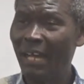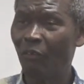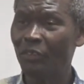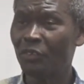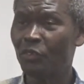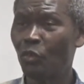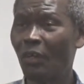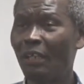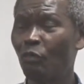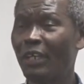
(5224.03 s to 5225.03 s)
I want you to
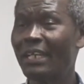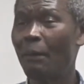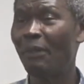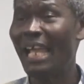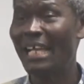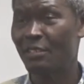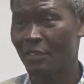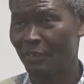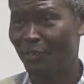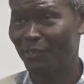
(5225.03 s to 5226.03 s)
go and wake up
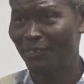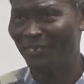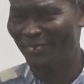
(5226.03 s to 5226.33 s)
Lazarus.